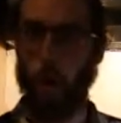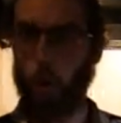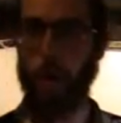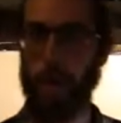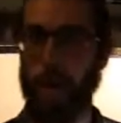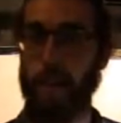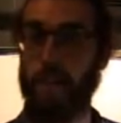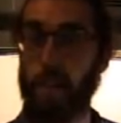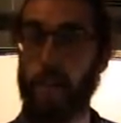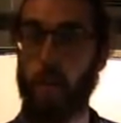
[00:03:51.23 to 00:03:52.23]
One of my
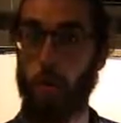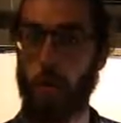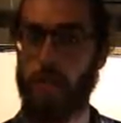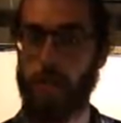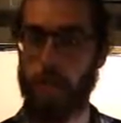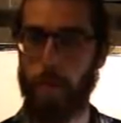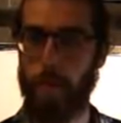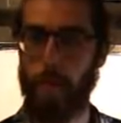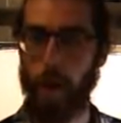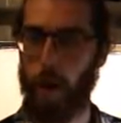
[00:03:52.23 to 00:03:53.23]
favorite ways to
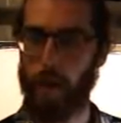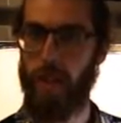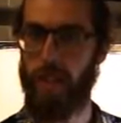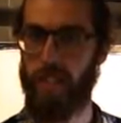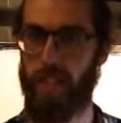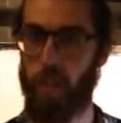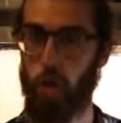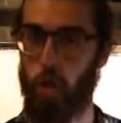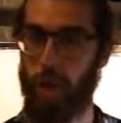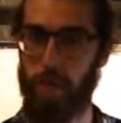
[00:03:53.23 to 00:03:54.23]
prepare garlic is
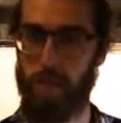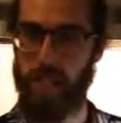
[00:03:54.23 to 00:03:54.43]
incredibly